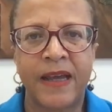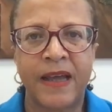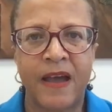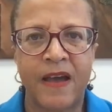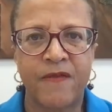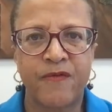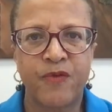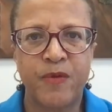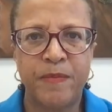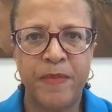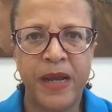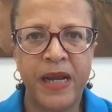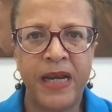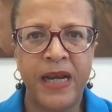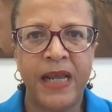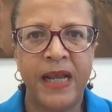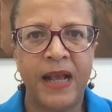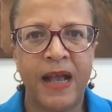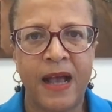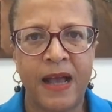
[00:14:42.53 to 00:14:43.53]
have
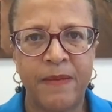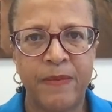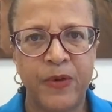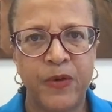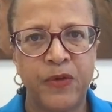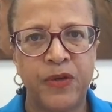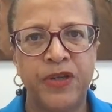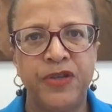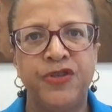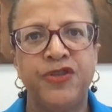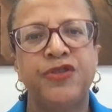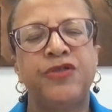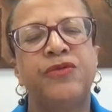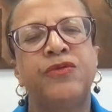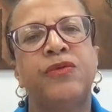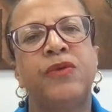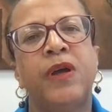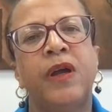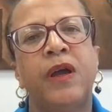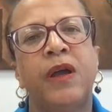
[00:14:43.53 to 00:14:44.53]
remaining, I'm going
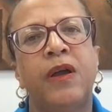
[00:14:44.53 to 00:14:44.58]
to